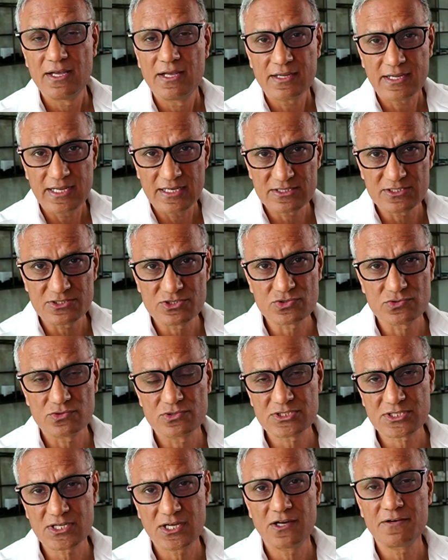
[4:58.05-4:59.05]
get the
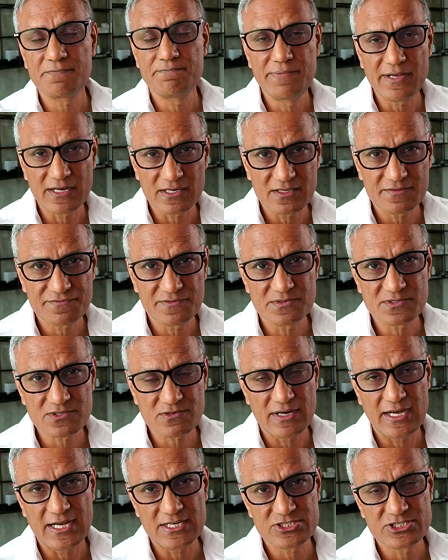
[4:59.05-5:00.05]
source code, build it from
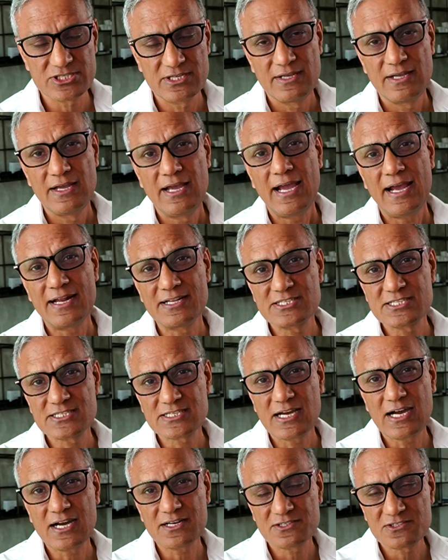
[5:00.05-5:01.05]
scratch, and
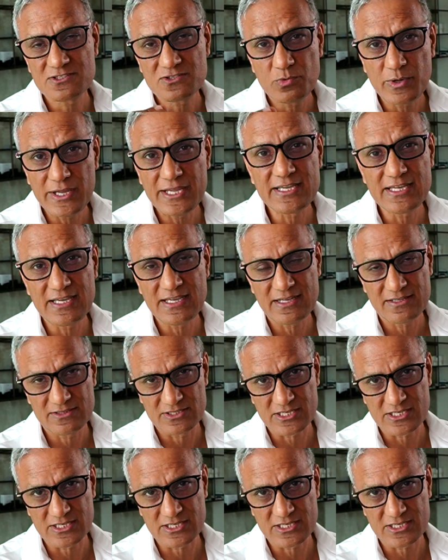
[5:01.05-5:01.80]
start tweaking the